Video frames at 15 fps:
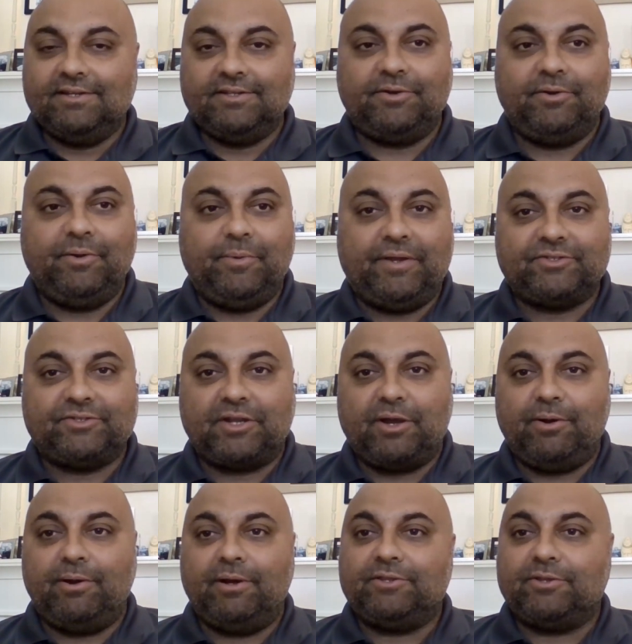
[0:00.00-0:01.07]
3 weeks
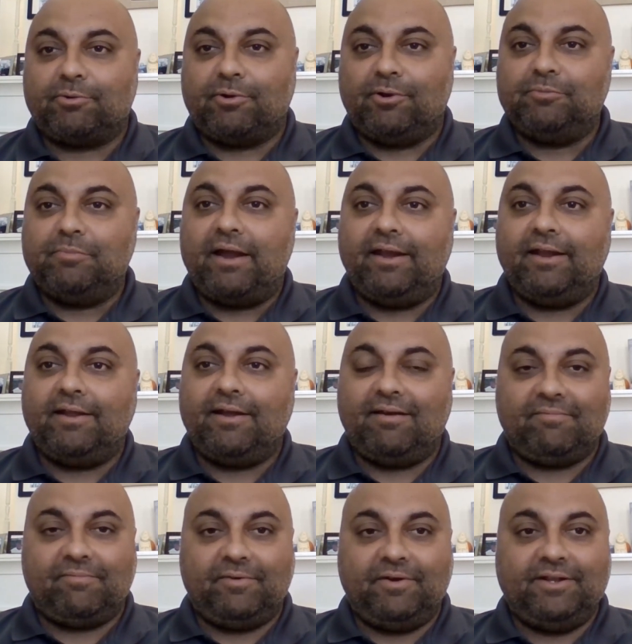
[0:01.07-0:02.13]
ago at the World Mining
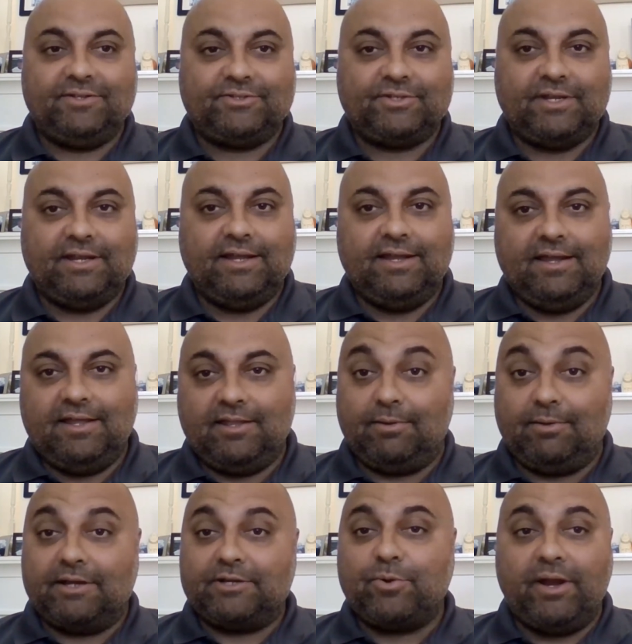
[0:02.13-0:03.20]
Conference, there
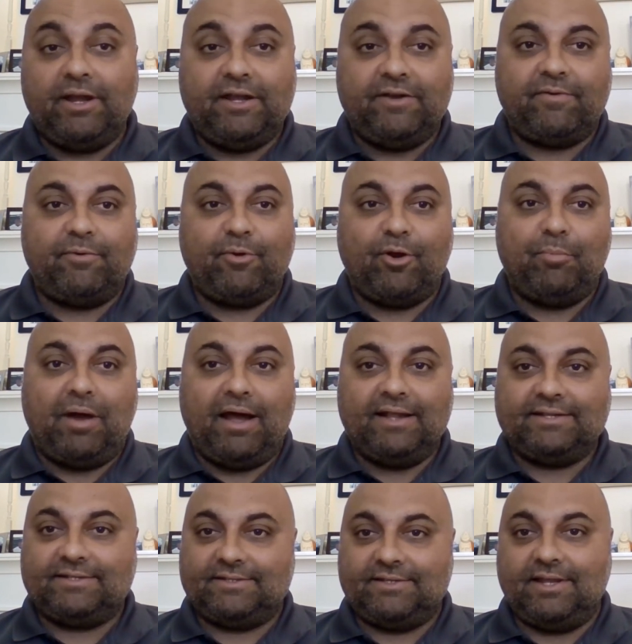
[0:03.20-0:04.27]
were like 20 different
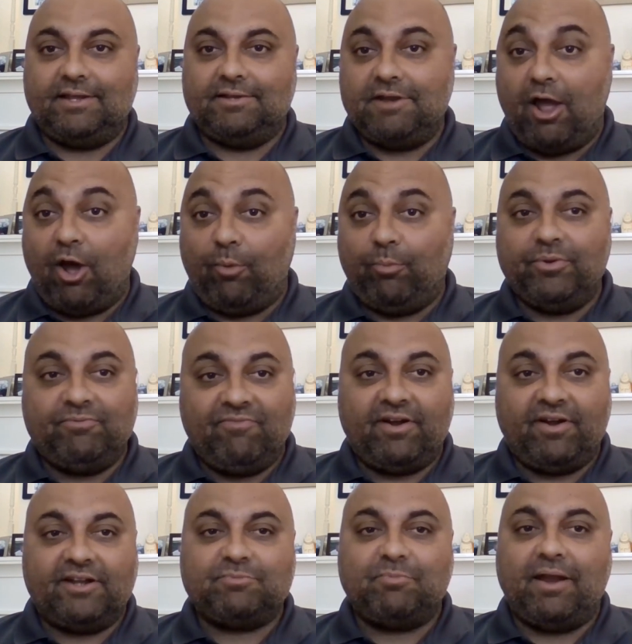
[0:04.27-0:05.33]
robots that help with
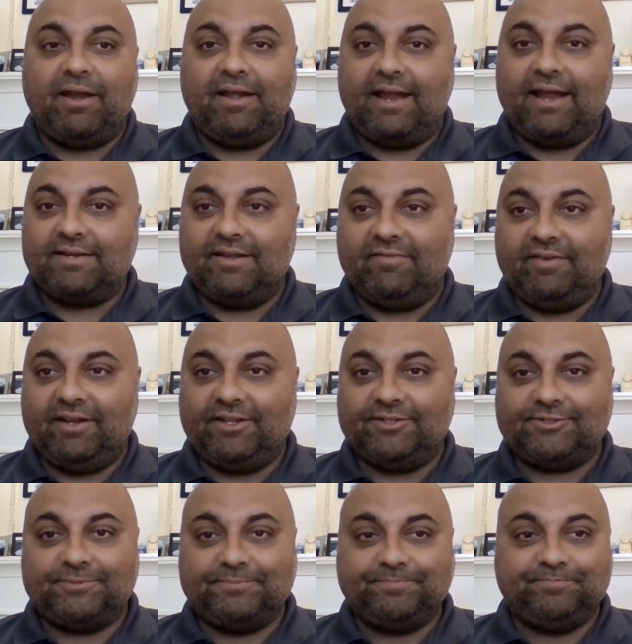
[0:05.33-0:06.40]
various mining activities.
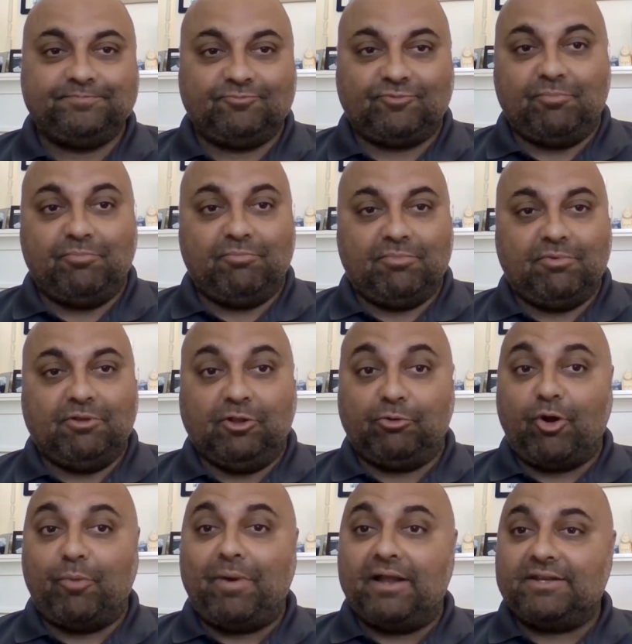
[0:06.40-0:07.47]
Little
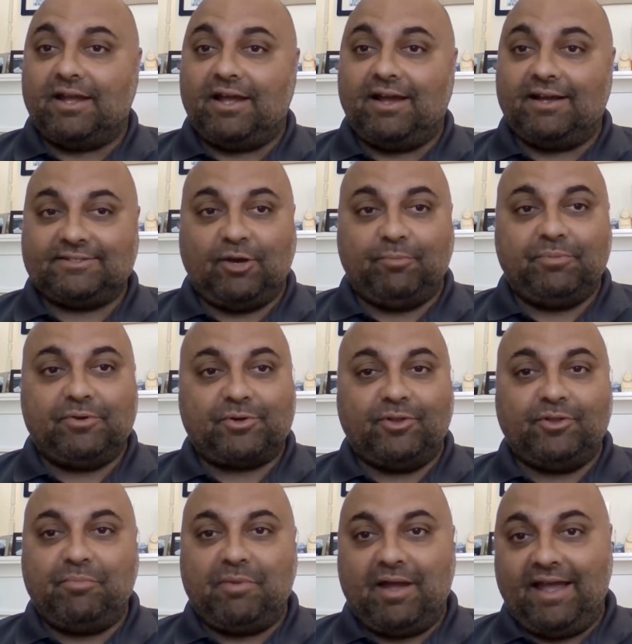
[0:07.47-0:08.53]
robot dogs help
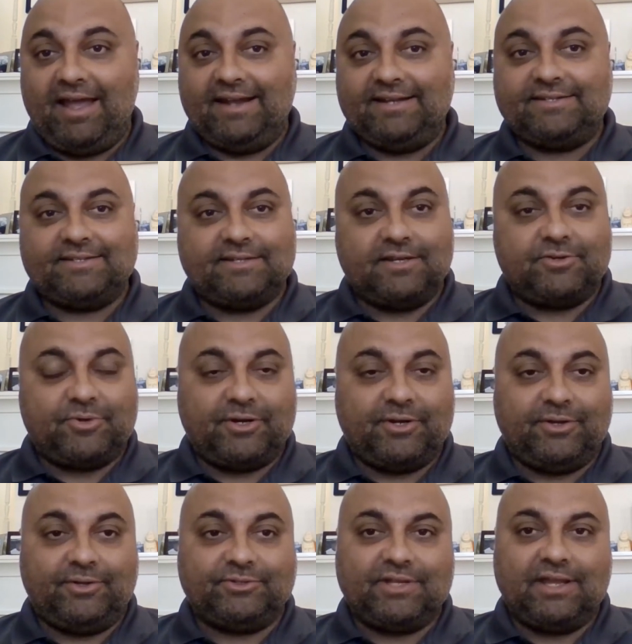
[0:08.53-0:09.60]
control the mines, the
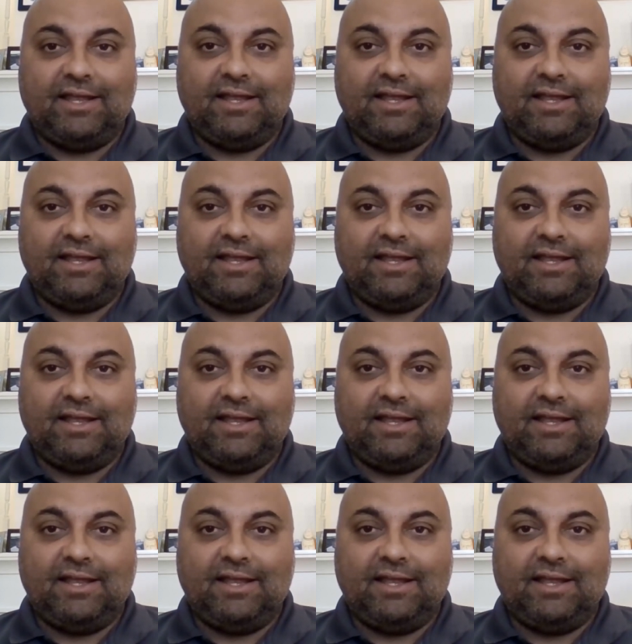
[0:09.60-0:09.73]
drills.